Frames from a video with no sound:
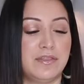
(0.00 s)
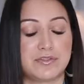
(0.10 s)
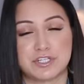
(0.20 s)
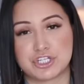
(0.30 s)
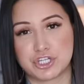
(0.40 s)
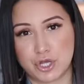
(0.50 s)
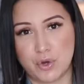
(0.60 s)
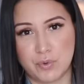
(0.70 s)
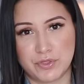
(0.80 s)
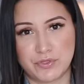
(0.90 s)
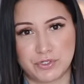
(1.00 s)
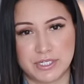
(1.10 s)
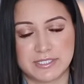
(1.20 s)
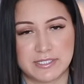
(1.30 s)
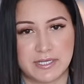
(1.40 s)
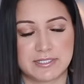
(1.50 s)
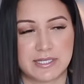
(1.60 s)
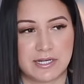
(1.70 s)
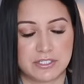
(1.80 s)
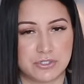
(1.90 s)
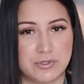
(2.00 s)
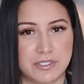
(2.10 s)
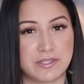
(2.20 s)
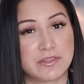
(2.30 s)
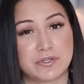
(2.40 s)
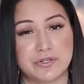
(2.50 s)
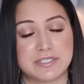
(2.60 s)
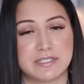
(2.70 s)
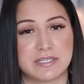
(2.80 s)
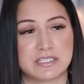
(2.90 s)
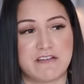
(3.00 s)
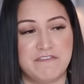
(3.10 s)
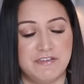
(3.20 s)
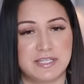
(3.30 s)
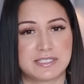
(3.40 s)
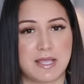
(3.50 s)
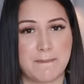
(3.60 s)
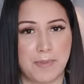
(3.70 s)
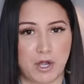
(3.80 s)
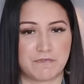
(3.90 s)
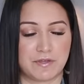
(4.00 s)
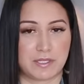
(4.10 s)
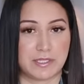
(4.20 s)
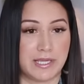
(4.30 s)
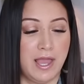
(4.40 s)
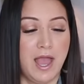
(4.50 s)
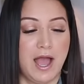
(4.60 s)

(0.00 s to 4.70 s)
other than to go with a 36, and I do think that the 36 fits perfectly.